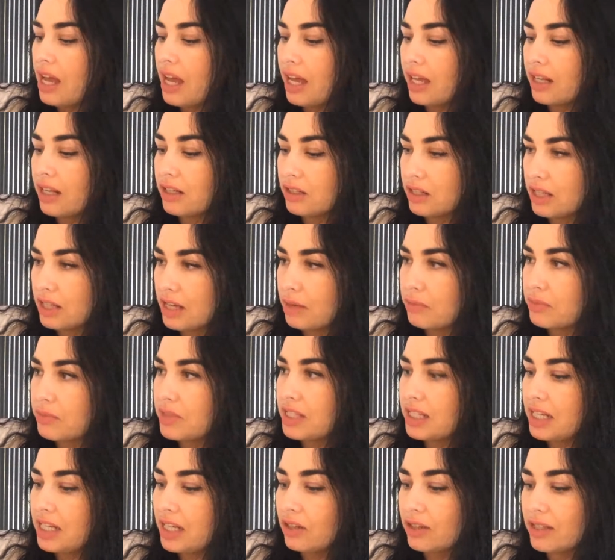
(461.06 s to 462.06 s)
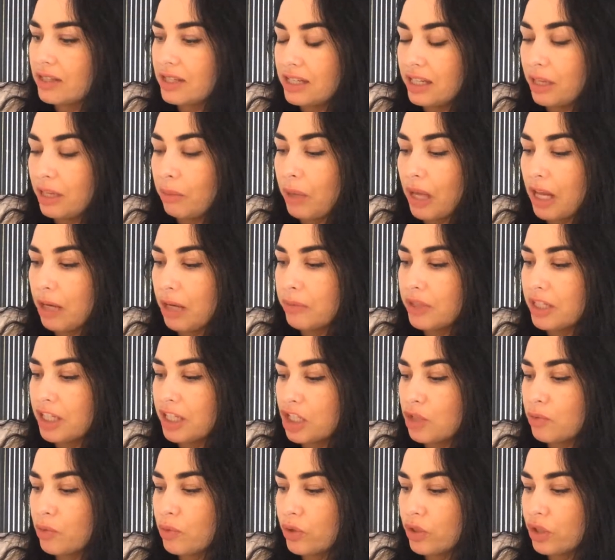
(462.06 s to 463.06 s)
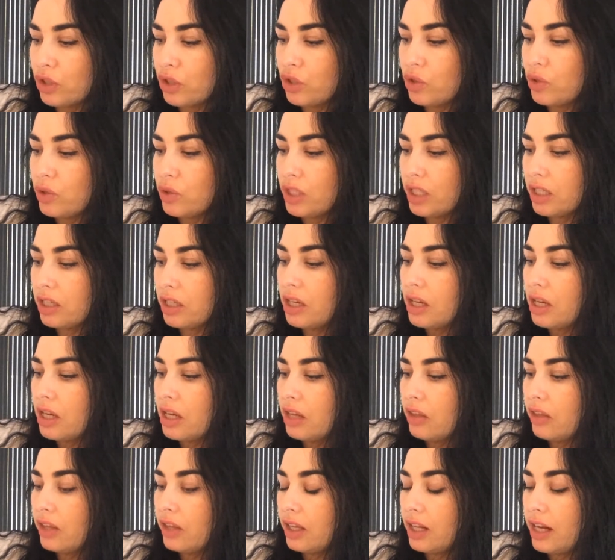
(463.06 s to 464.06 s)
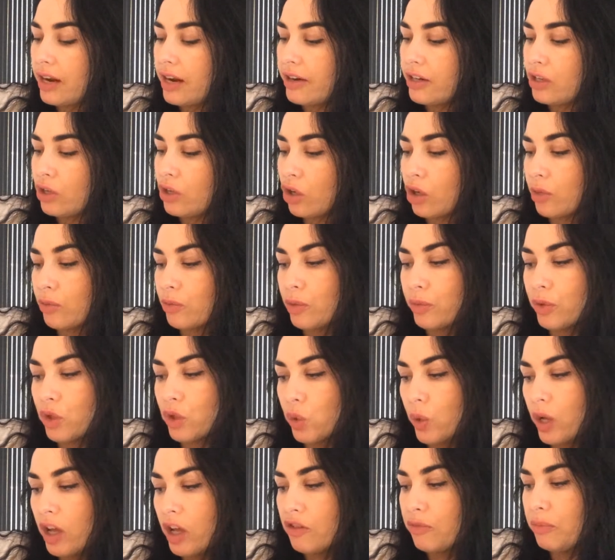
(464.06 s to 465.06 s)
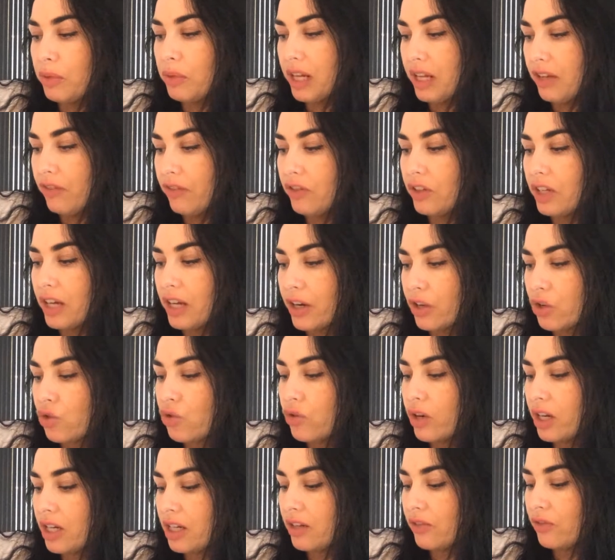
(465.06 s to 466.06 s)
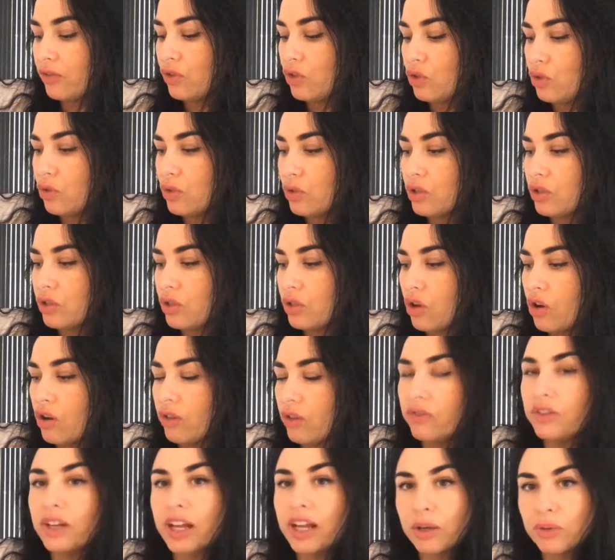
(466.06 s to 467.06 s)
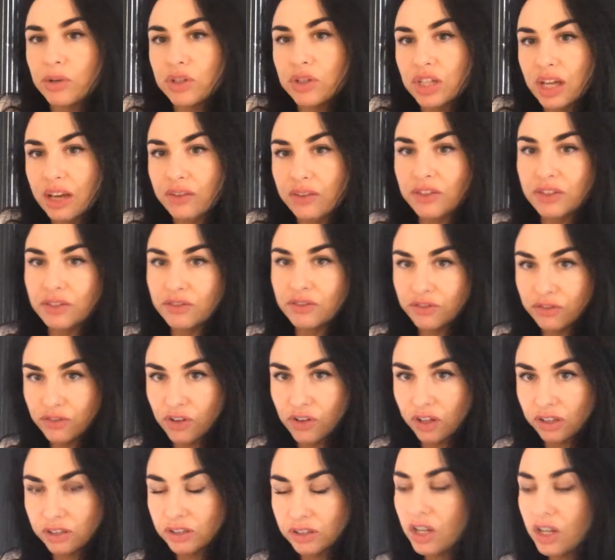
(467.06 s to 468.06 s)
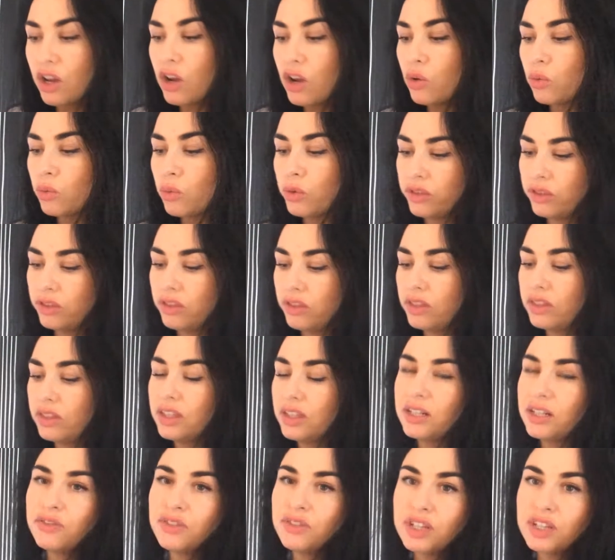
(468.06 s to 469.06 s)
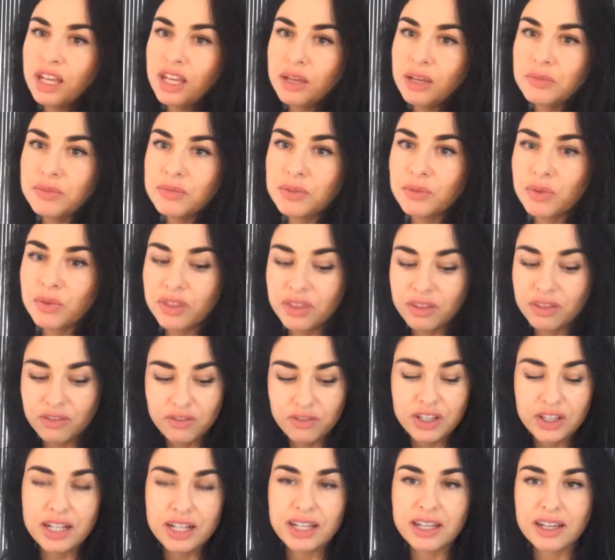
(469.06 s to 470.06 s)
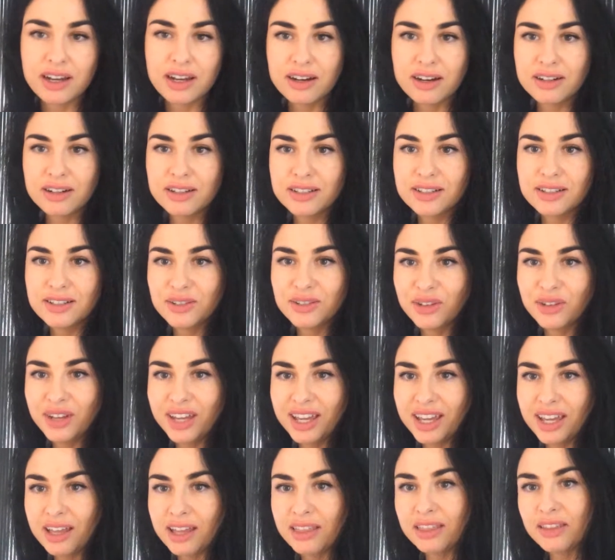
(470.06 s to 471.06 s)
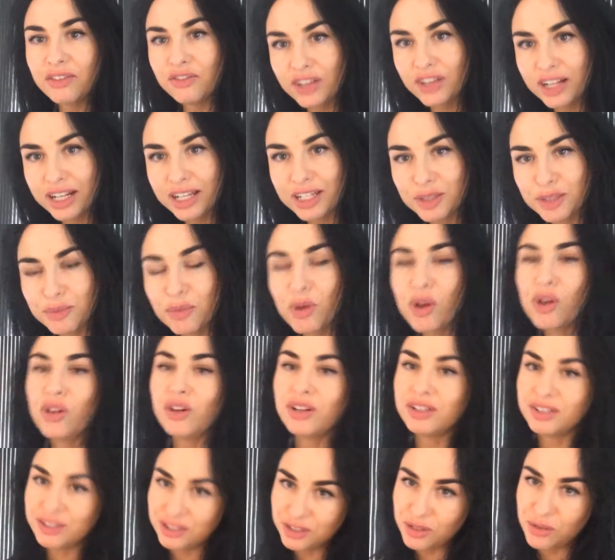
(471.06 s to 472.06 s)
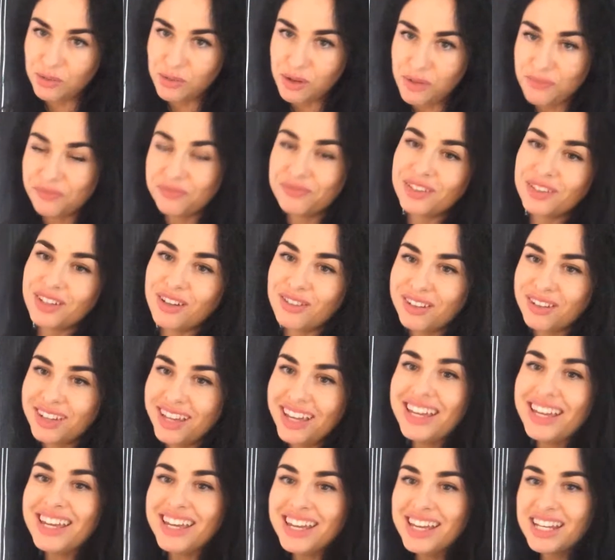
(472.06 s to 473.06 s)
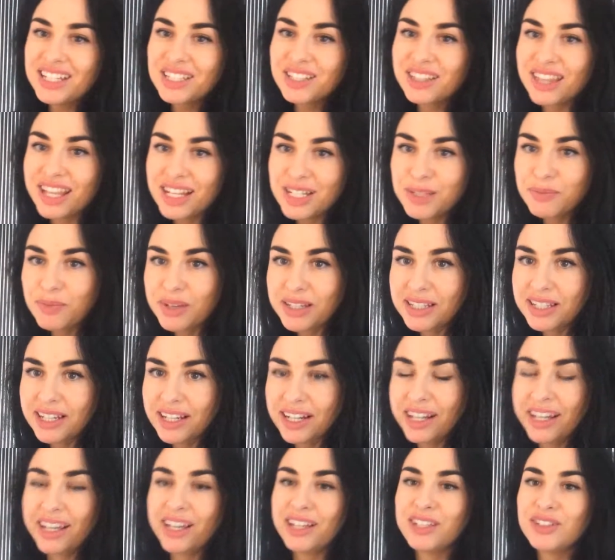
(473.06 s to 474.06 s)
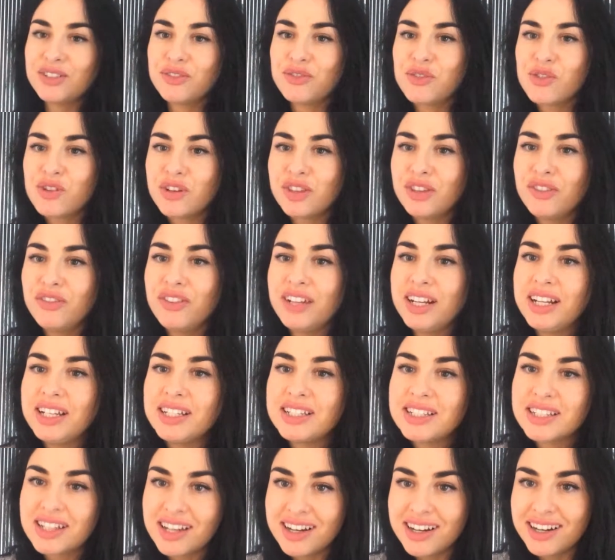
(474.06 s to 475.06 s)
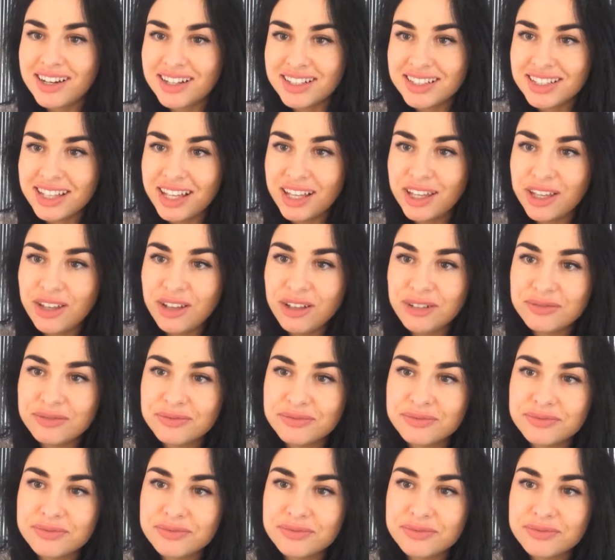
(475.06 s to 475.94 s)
And staying on the same element, exploring and using, the learning outcome number 12, playful and creative use of language, having fun with the different games with the feeling cards, okay, and the feelings ball and so on. Okay, so that's basically it for the feelings card. Thank you.